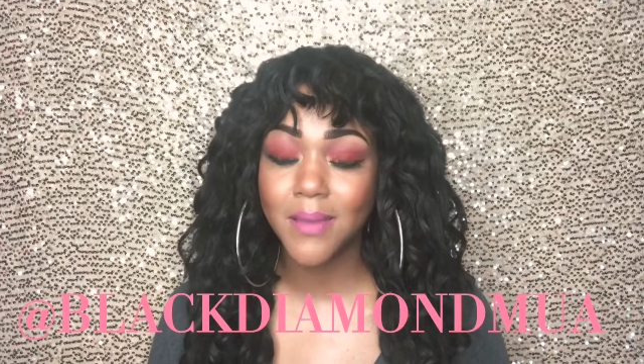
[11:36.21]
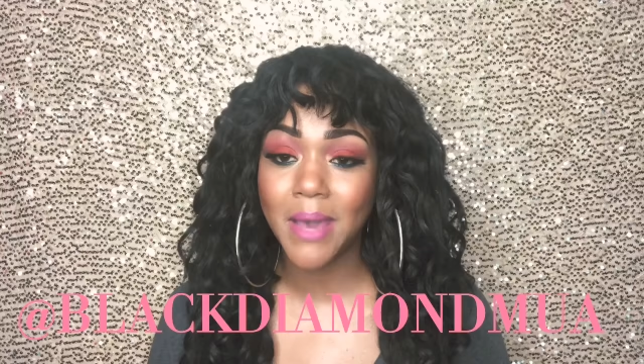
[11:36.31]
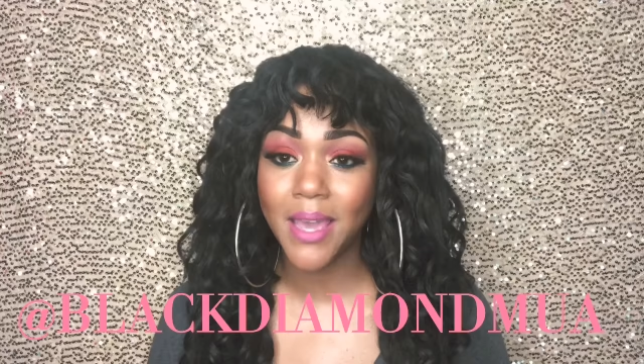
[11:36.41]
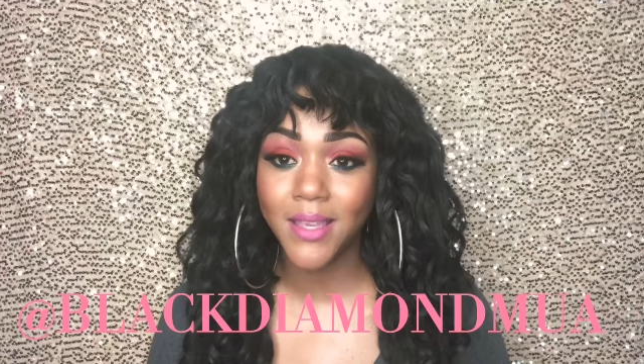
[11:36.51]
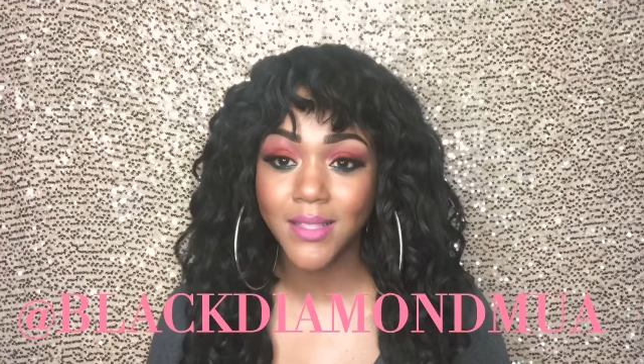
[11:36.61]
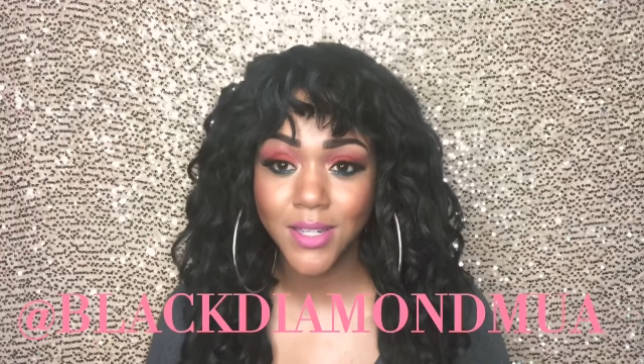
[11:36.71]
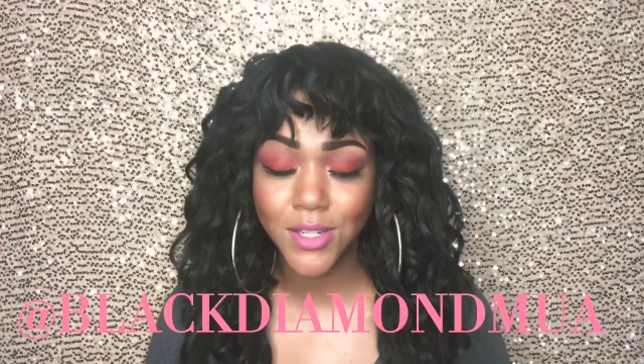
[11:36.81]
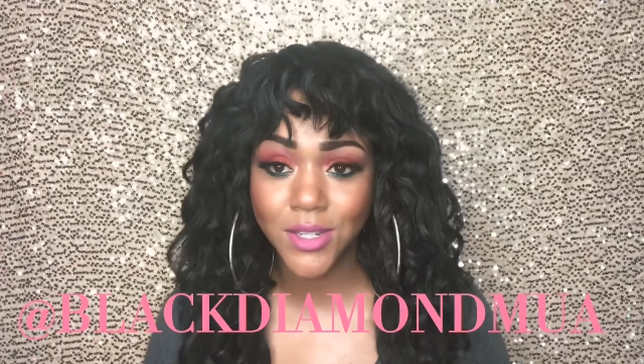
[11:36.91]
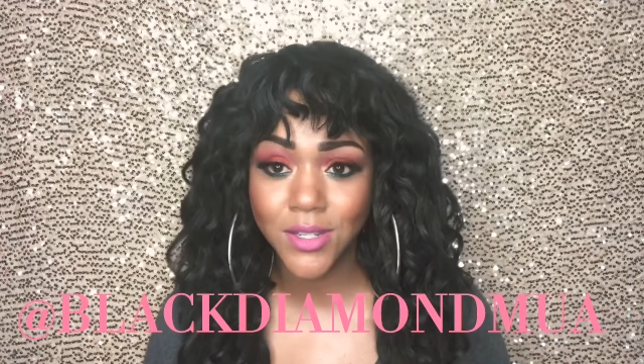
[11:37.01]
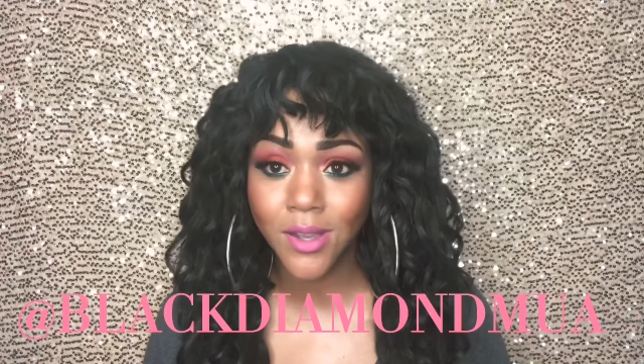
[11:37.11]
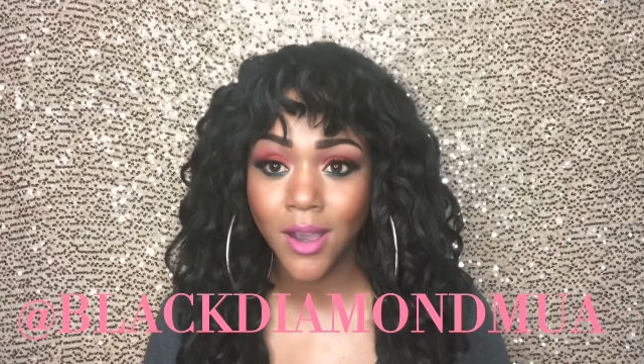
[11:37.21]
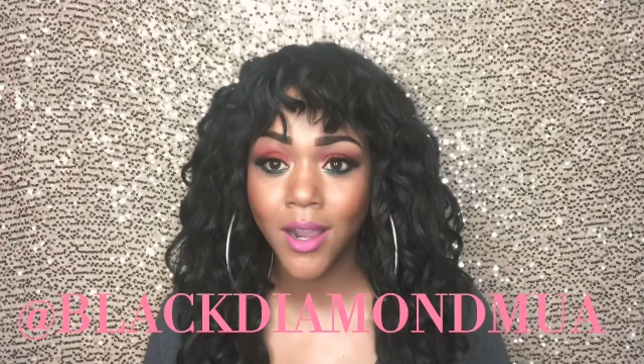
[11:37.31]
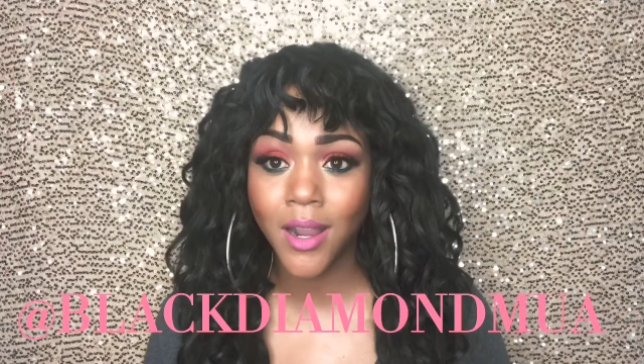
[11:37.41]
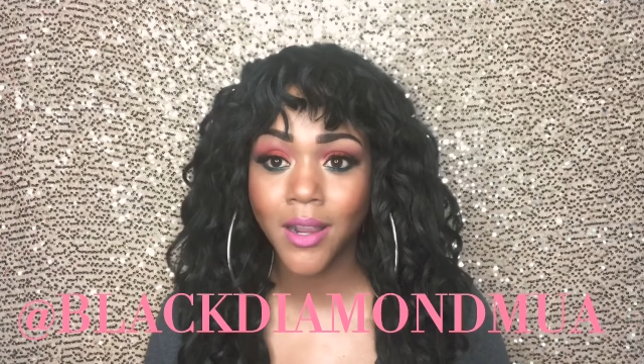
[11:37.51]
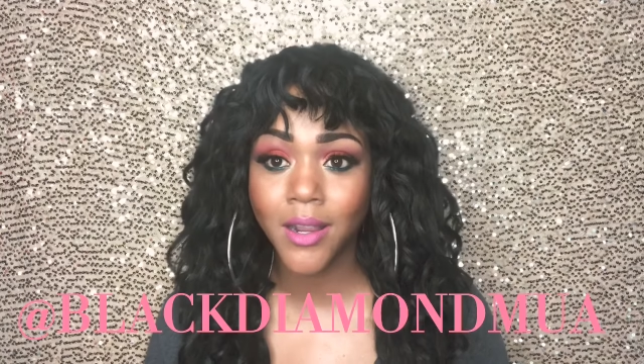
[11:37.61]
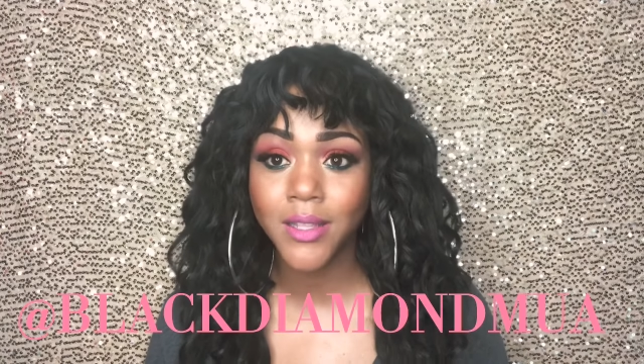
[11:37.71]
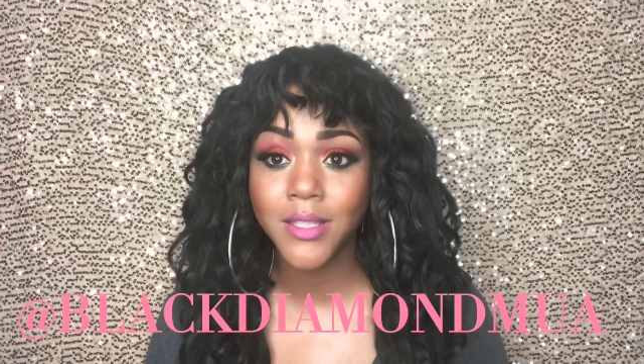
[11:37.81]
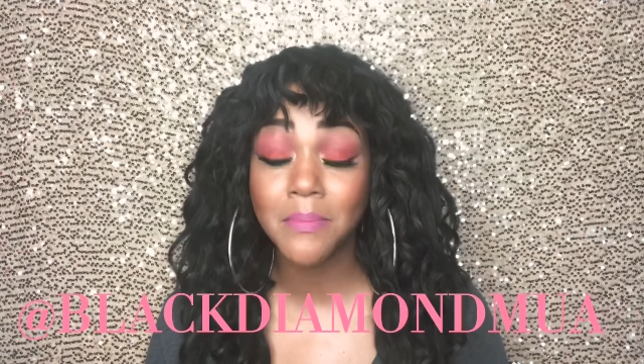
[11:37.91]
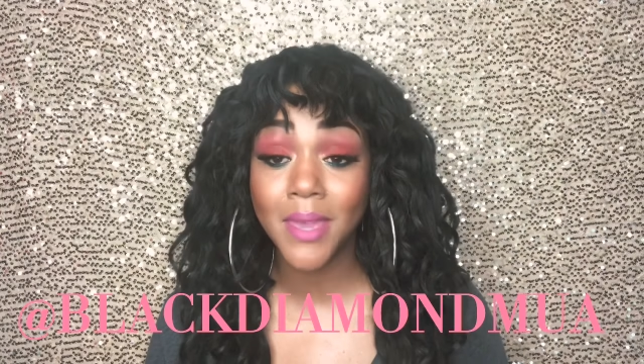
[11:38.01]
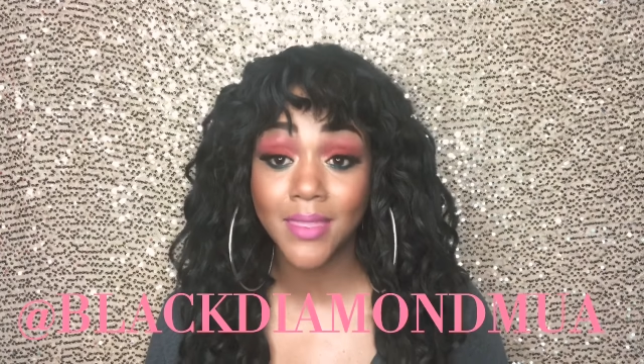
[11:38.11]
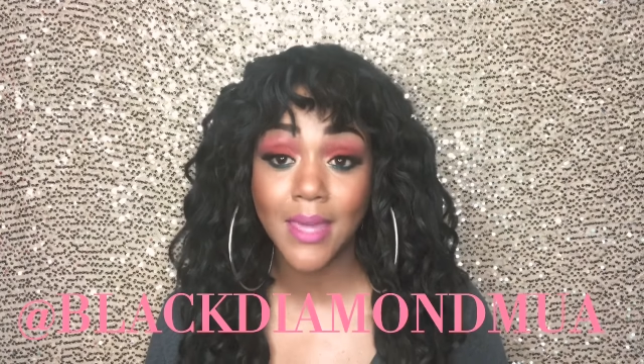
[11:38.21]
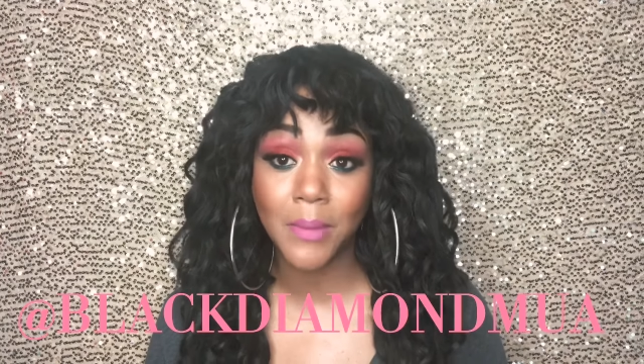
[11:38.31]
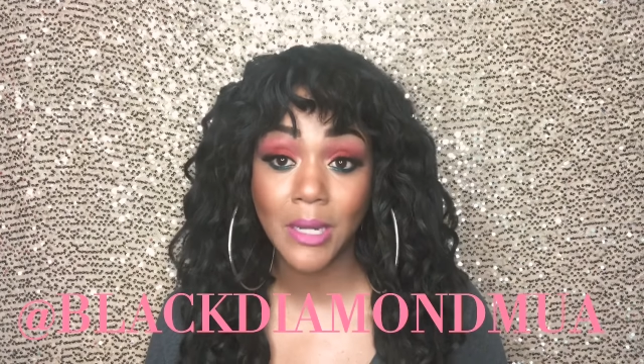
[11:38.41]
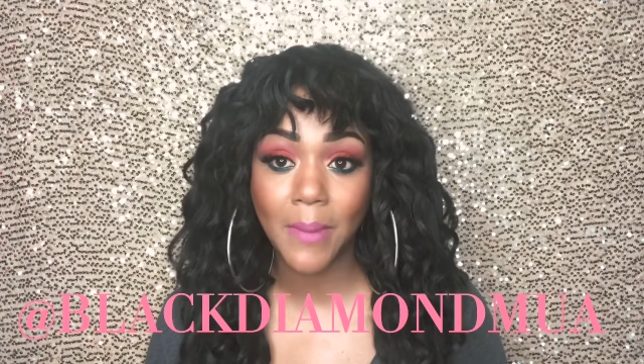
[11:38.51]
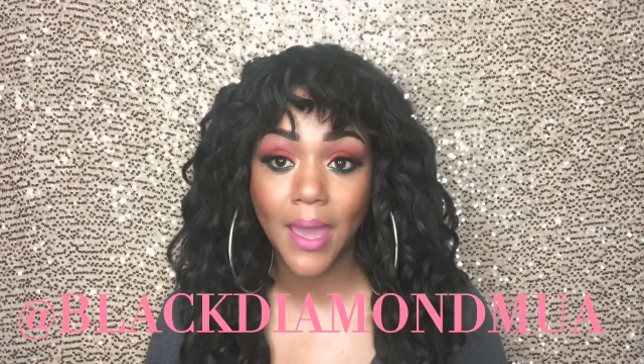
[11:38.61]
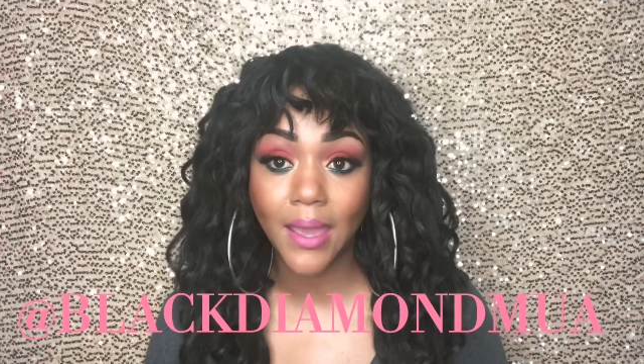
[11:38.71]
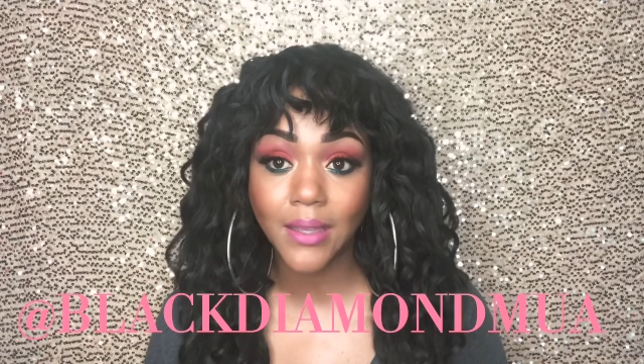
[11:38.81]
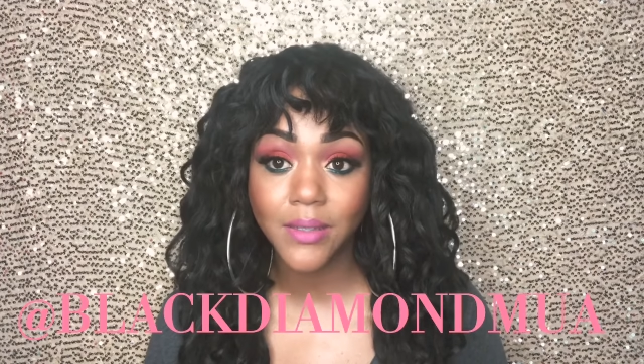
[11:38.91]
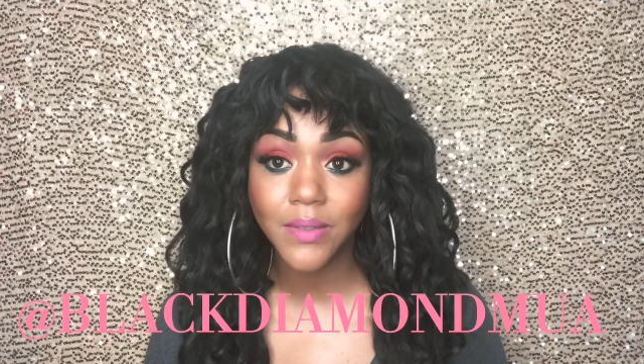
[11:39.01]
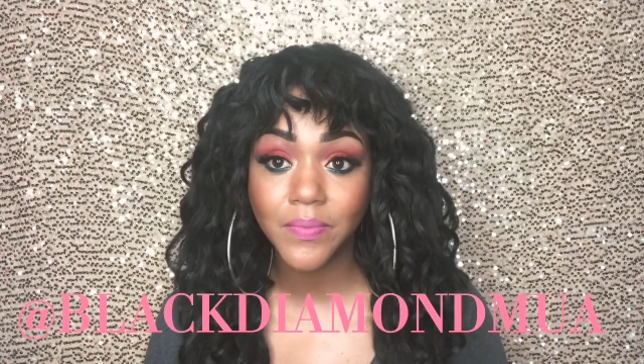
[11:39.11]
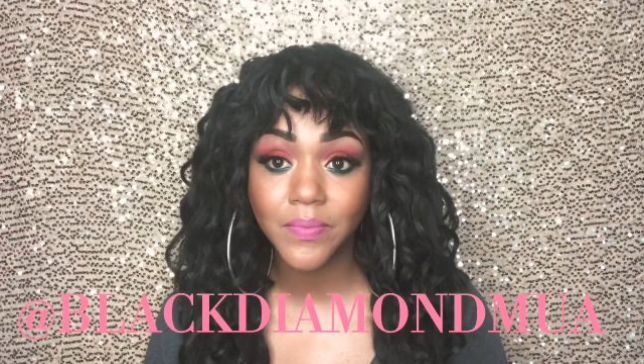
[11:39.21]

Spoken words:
my intentions are to make that money back